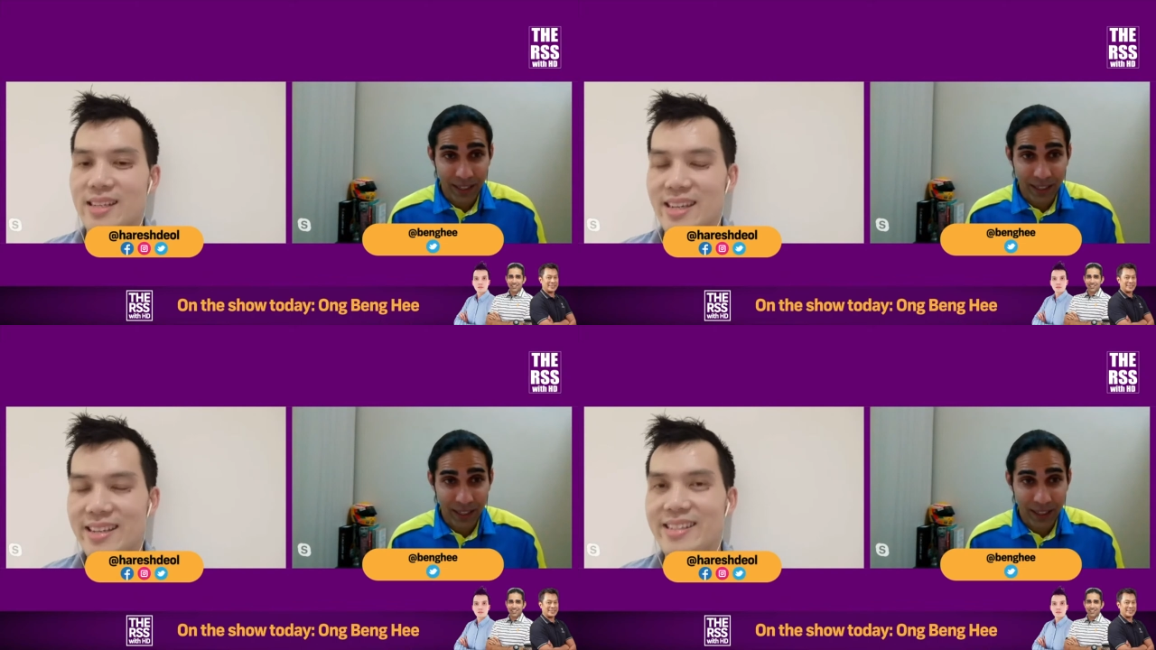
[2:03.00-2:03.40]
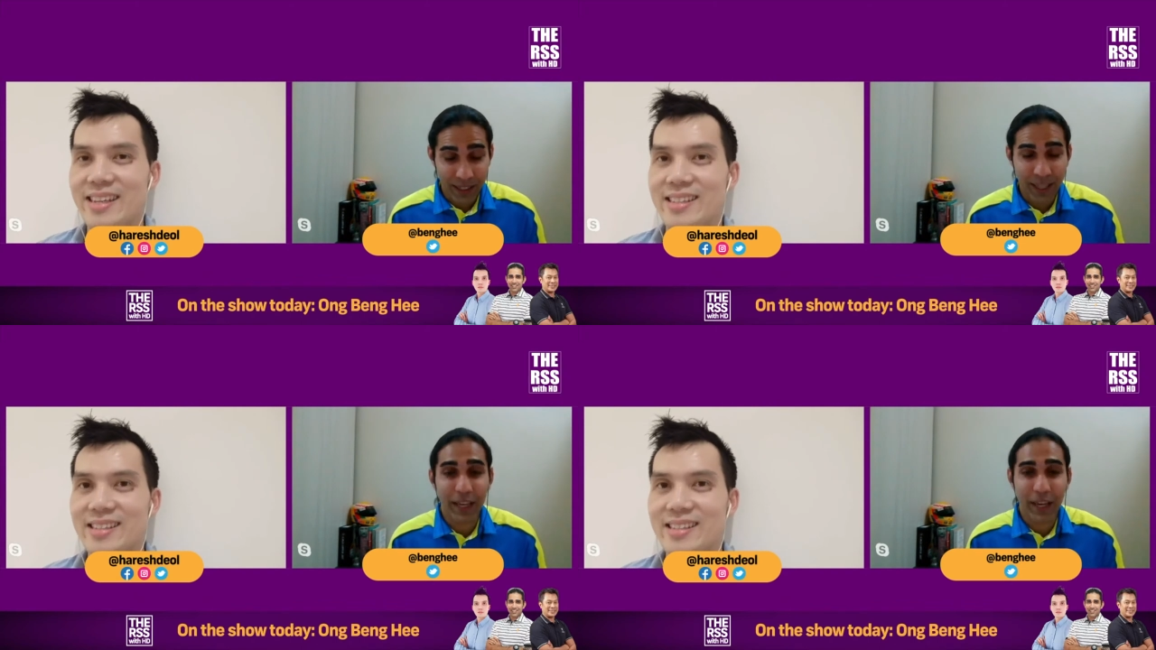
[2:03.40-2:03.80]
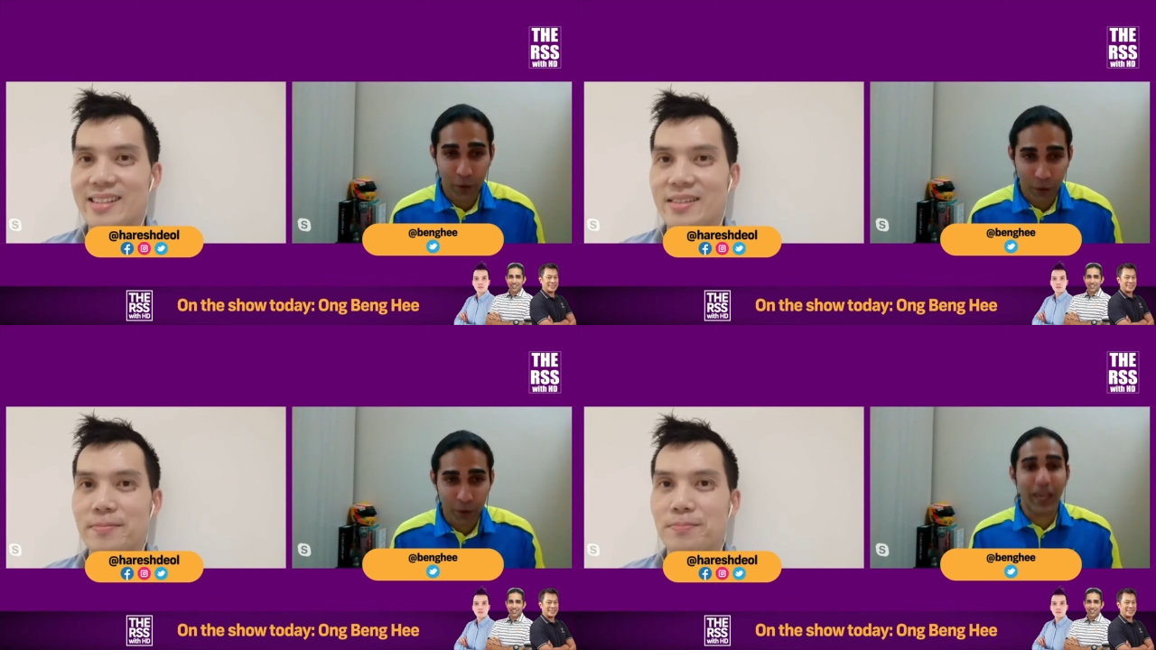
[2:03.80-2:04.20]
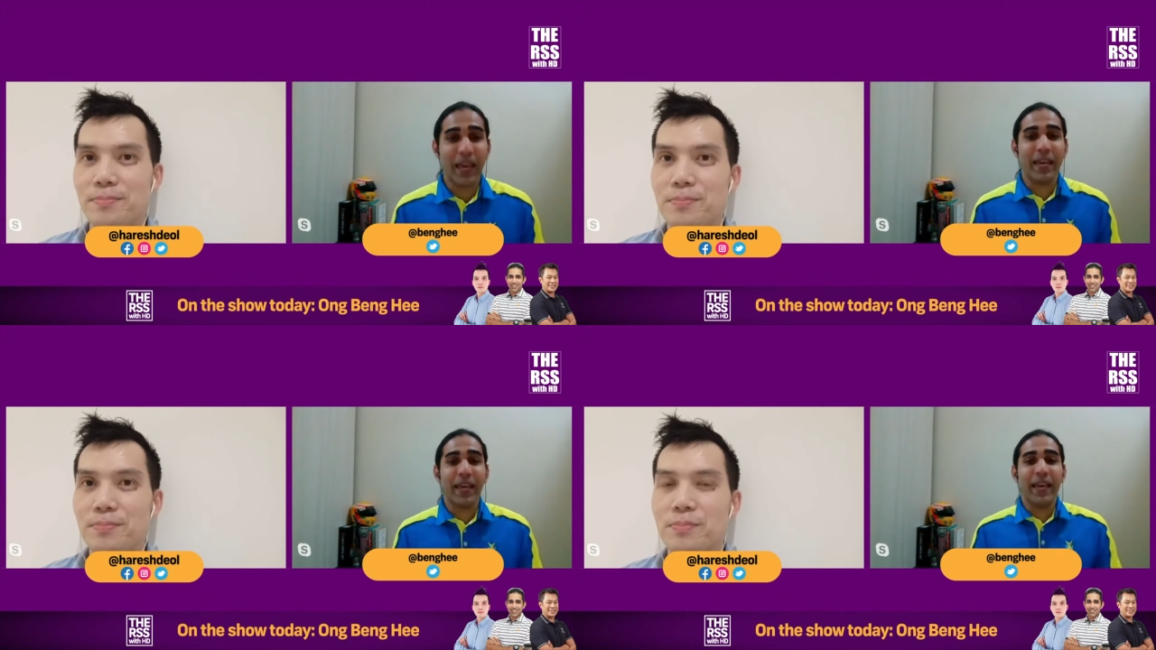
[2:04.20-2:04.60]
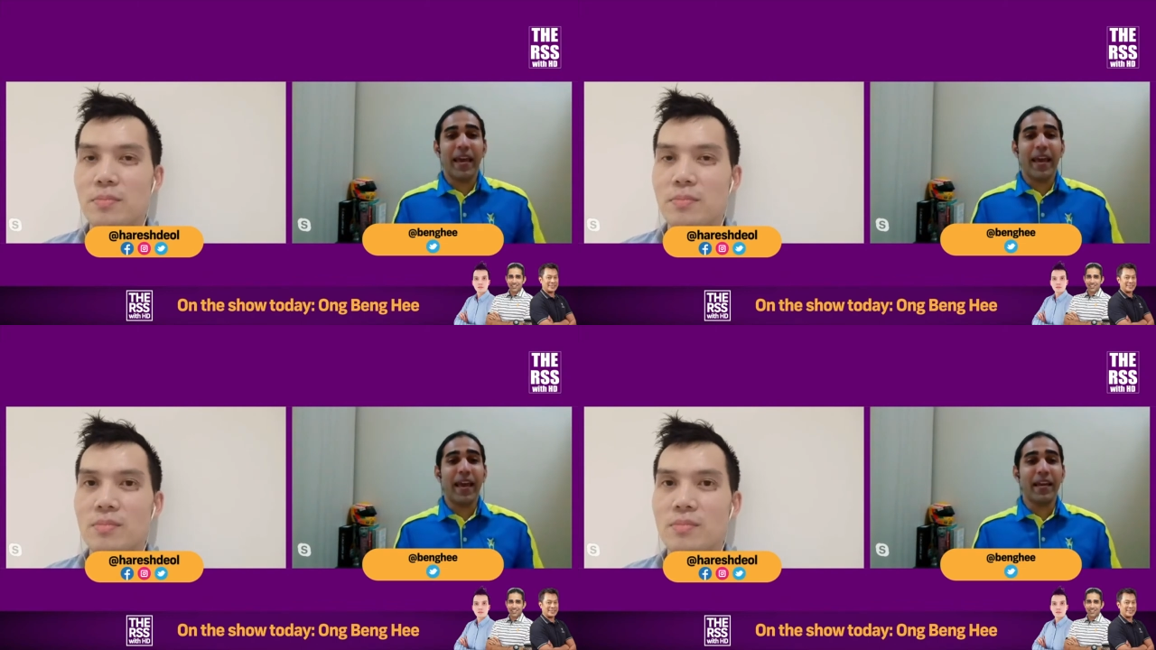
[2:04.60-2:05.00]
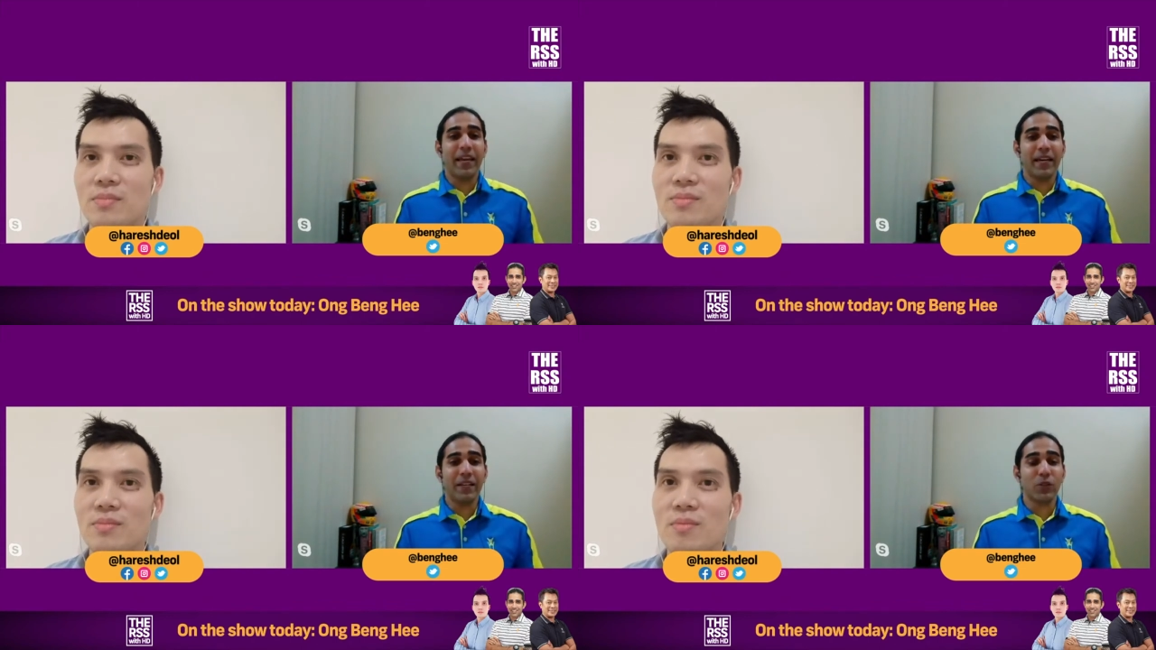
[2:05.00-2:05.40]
Speaker 1: yes, it is, yeah. Okay. And uh,